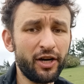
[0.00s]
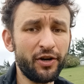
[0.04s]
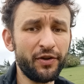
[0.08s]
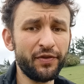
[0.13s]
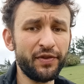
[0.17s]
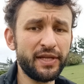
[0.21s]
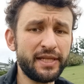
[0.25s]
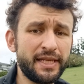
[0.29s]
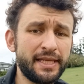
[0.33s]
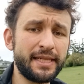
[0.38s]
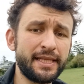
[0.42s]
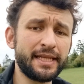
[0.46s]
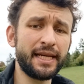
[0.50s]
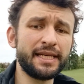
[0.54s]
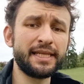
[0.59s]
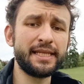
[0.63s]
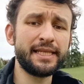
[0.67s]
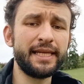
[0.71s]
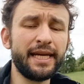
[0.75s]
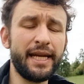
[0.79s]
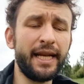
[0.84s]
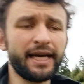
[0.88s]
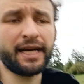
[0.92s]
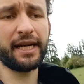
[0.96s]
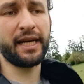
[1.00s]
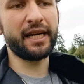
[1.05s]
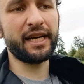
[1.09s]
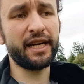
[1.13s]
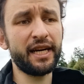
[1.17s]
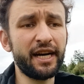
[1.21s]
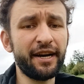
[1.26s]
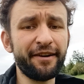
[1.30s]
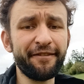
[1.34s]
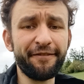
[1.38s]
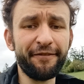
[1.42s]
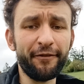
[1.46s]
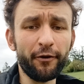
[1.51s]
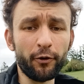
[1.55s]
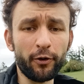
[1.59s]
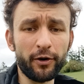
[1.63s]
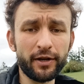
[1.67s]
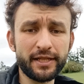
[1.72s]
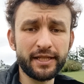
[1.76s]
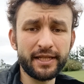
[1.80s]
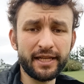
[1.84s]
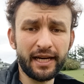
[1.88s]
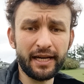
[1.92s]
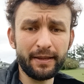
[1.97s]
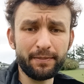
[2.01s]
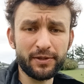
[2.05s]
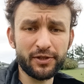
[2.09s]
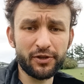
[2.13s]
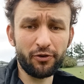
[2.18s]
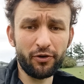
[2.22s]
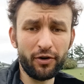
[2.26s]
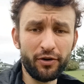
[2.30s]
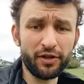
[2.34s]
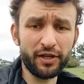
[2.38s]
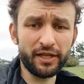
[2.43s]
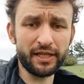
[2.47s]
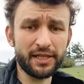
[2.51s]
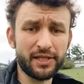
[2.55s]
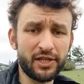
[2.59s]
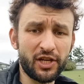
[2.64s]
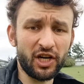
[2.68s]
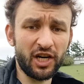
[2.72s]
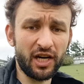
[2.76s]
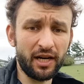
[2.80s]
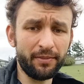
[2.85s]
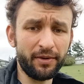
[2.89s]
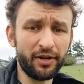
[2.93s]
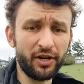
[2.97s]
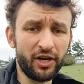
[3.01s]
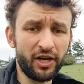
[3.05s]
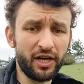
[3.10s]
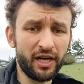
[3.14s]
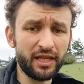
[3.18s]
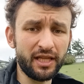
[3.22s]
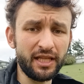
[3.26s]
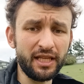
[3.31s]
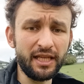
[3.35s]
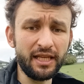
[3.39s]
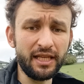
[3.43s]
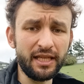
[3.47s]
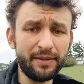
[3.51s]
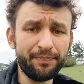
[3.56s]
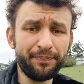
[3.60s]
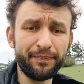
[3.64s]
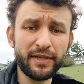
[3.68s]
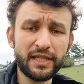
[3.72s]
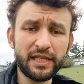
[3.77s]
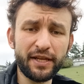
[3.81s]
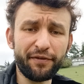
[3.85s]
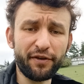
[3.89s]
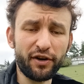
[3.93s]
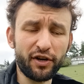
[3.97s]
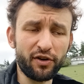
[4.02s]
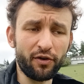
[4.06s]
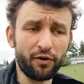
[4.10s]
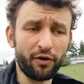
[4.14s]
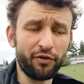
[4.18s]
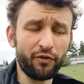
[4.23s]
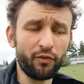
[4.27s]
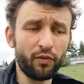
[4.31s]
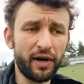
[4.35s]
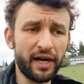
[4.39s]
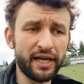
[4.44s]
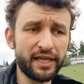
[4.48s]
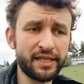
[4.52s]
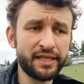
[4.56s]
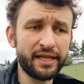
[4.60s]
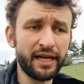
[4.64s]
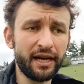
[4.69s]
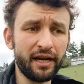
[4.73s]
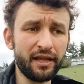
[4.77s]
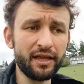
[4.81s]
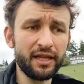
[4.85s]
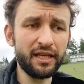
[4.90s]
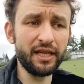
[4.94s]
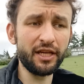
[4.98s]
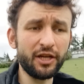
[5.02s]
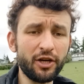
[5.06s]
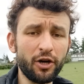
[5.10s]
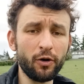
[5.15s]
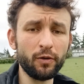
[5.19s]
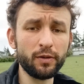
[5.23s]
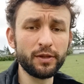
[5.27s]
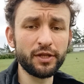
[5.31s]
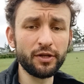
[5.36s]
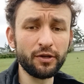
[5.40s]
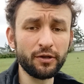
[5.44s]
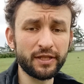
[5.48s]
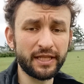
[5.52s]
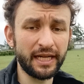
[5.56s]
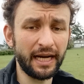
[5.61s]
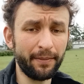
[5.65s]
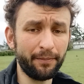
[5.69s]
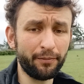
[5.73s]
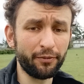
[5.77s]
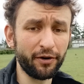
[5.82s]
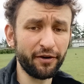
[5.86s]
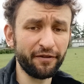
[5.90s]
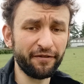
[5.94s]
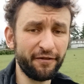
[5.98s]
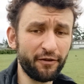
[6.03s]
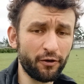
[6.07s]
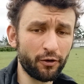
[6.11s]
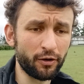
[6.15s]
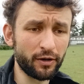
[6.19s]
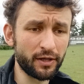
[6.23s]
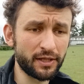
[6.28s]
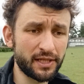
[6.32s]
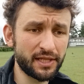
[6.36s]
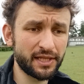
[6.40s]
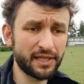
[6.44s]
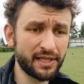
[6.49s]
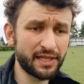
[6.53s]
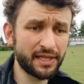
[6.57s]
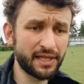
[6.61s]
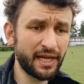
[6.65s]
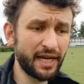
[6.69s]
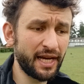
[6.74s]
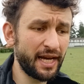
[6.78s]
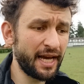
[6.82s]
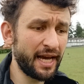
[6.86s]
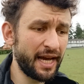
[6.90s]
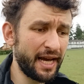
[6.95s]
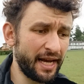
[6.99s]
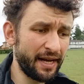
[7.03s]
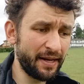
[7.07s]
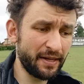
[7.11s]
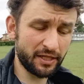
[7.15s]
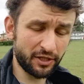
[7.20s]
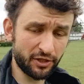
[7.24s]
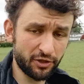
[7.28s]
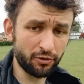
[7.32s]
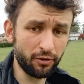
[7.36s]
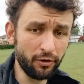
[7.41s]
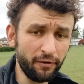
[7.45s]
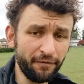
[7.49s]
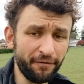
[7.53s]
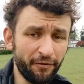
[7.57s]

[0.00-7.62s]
This is acidic forest type soil that is common on the Pacific Northwest and in the coastal temperate forests, true